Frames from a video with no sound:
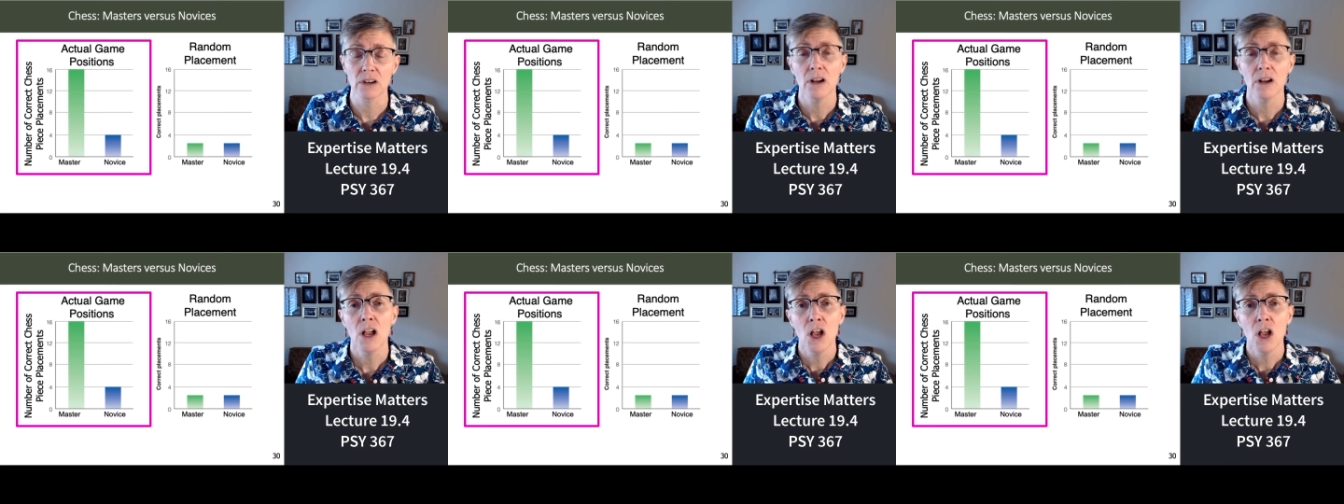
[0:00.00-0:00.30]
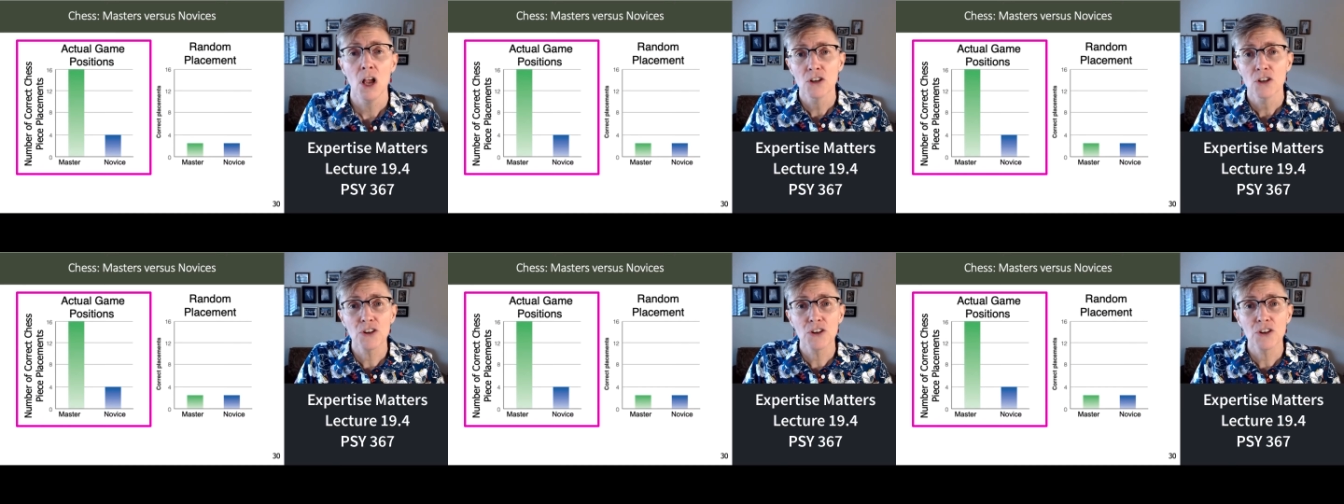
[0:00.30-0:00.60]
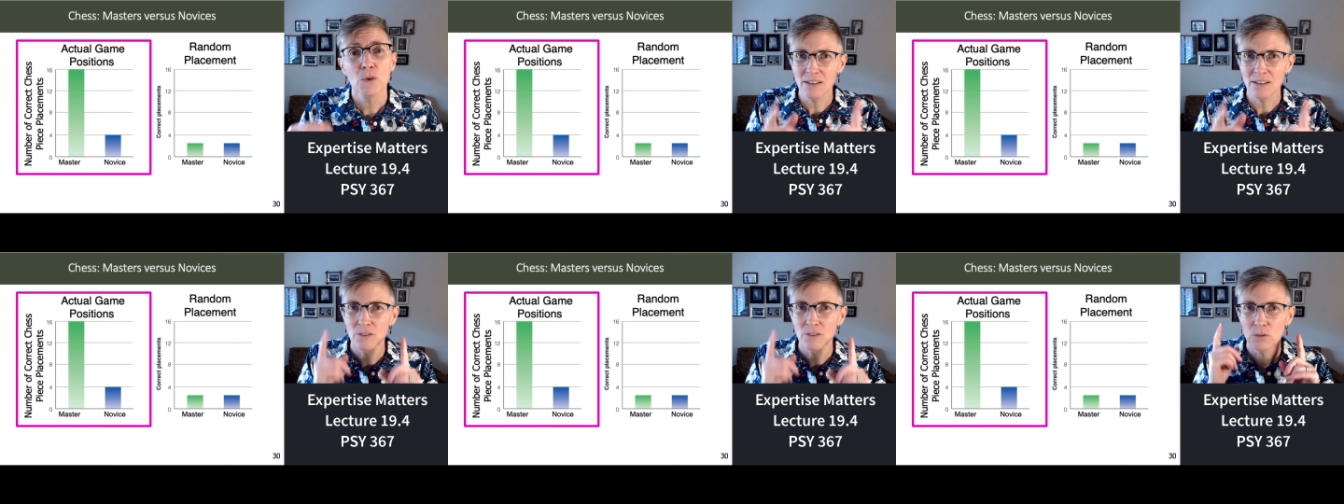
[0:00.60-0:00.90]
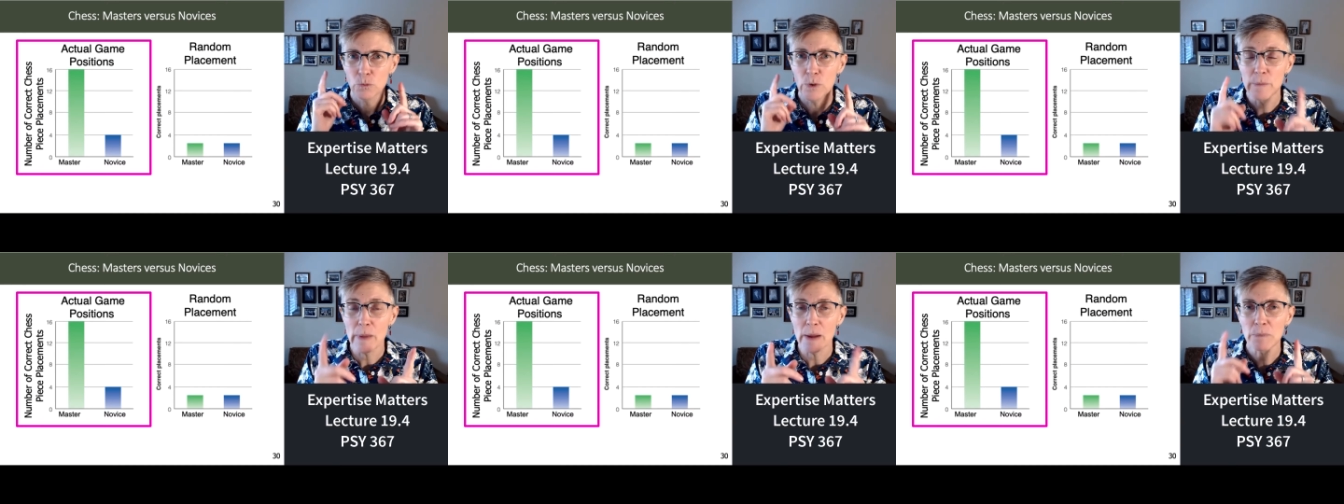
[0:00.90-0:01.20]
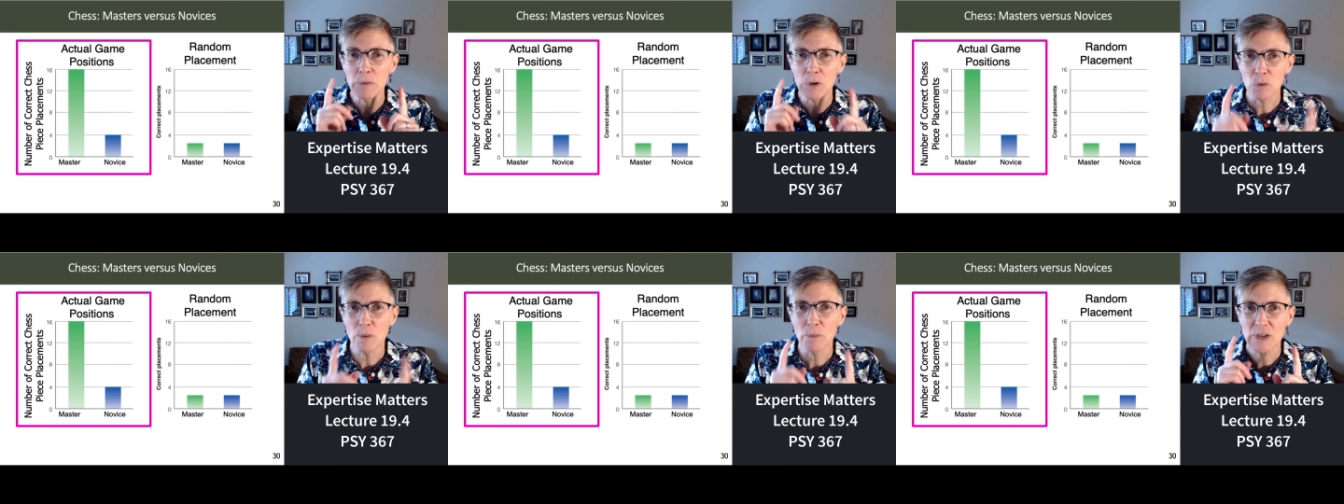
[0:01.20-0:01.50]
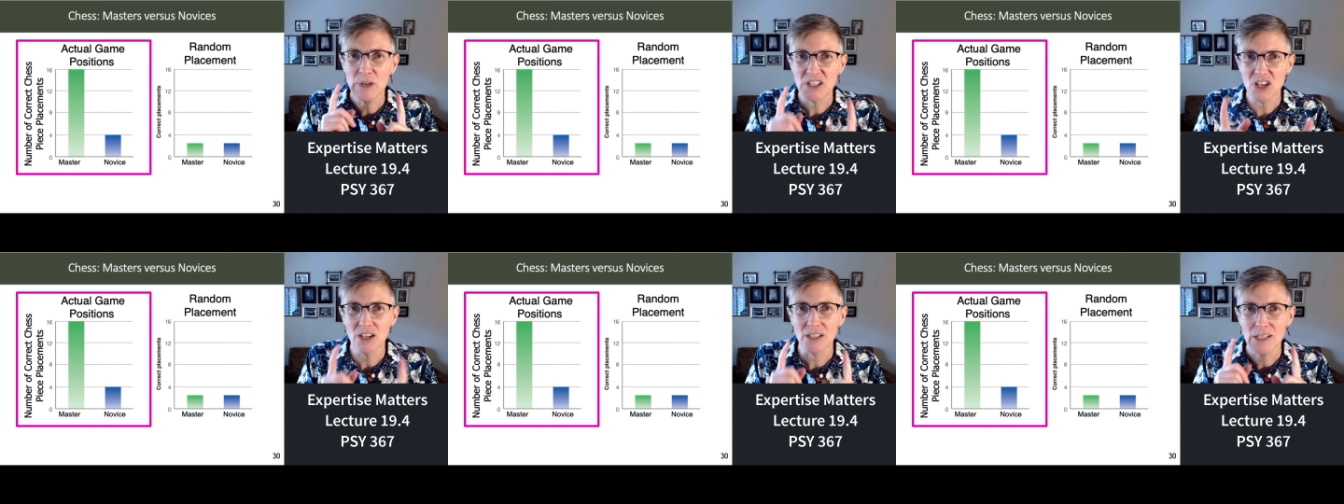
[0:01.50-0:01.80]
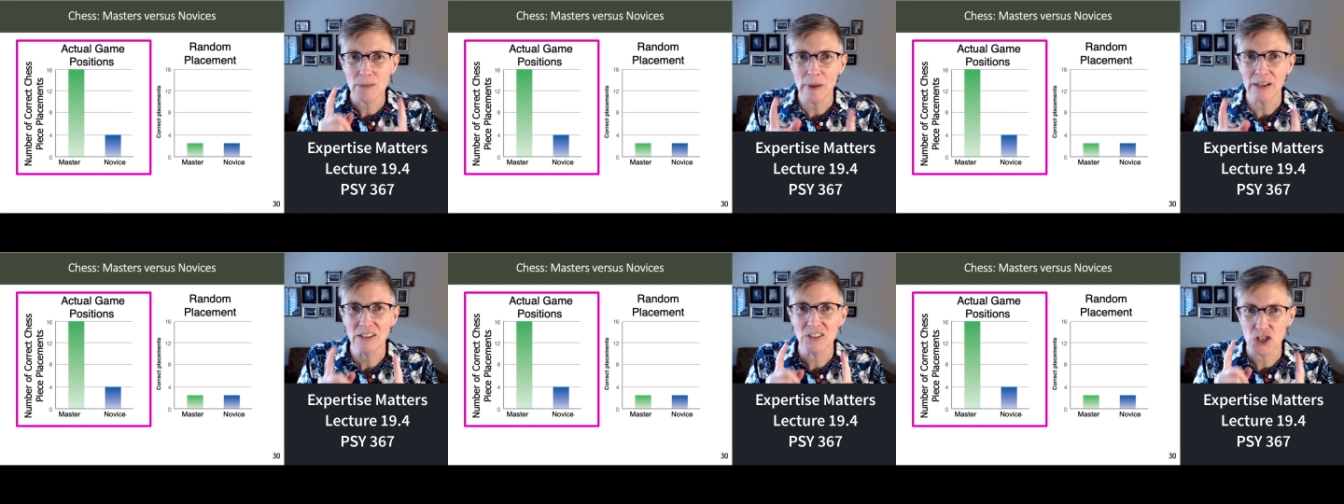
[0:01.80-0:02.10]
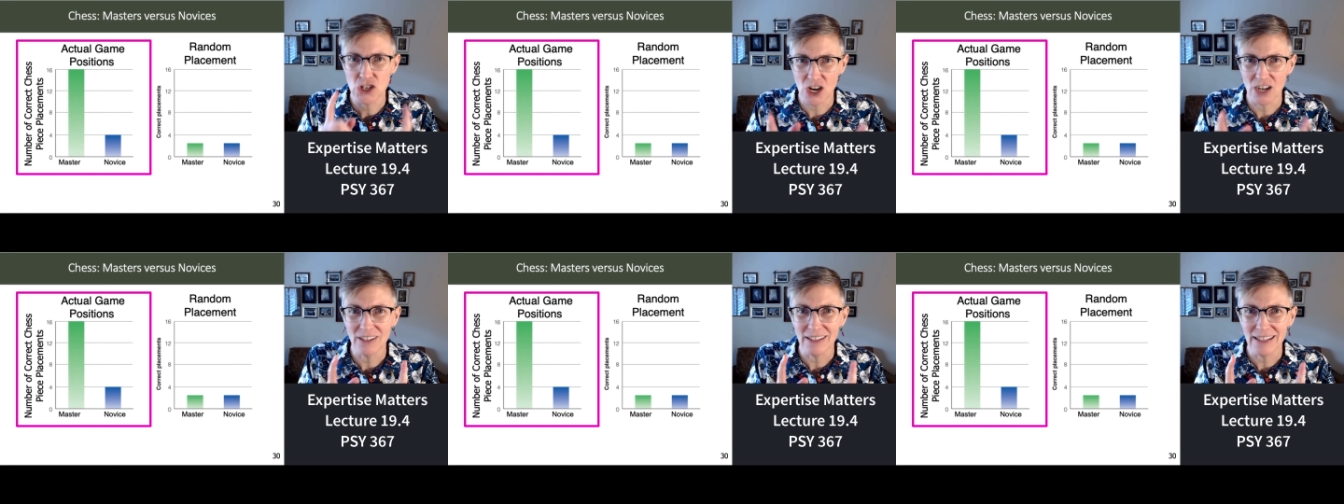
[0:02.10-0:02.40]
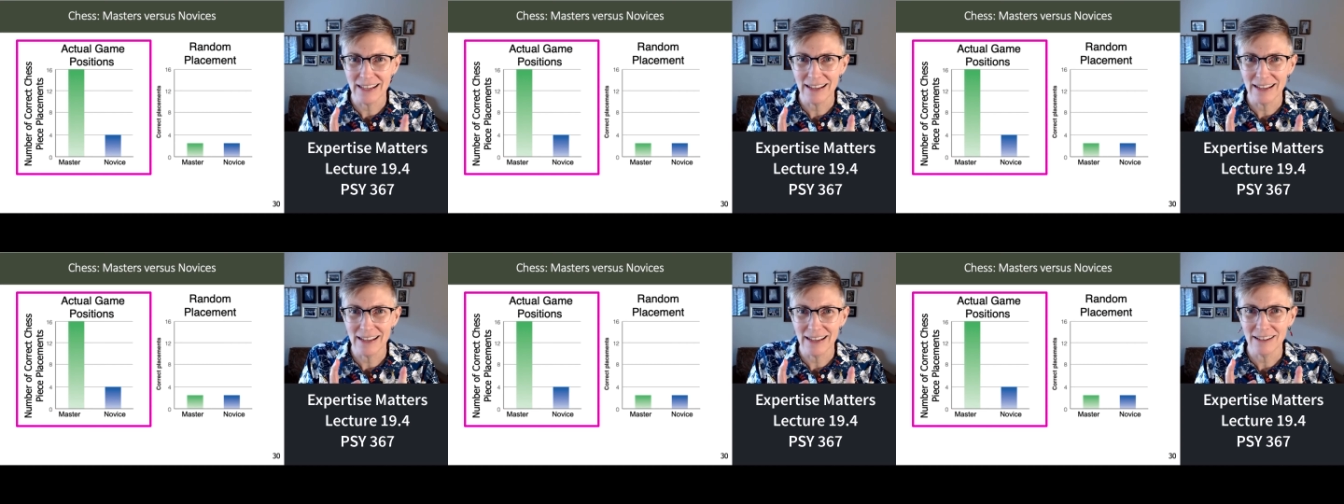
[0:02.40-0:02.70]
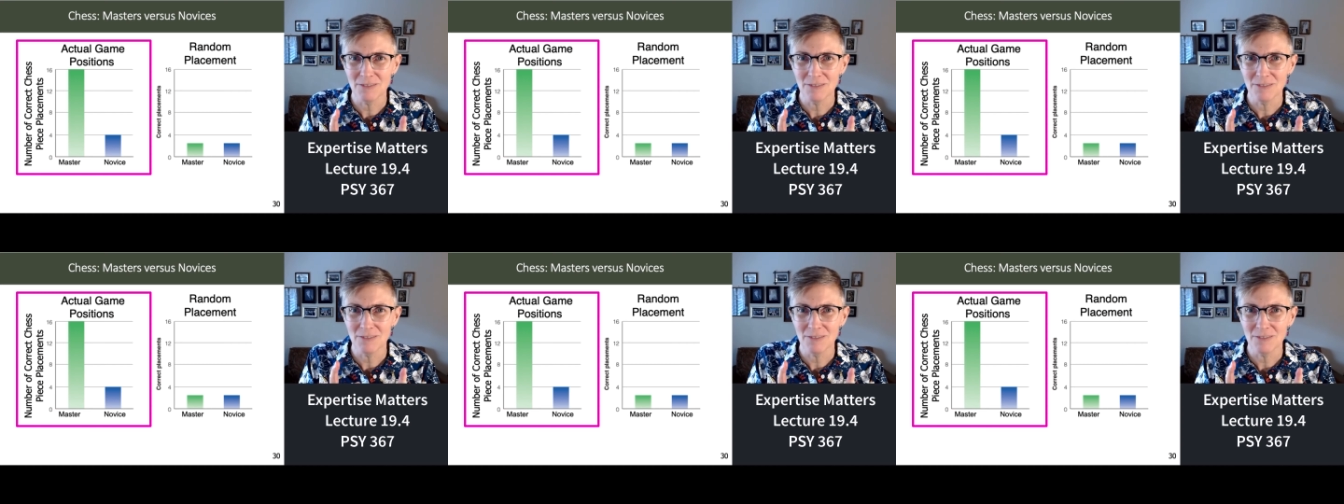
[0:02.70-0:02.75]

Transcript: So remember when we talked about chunking?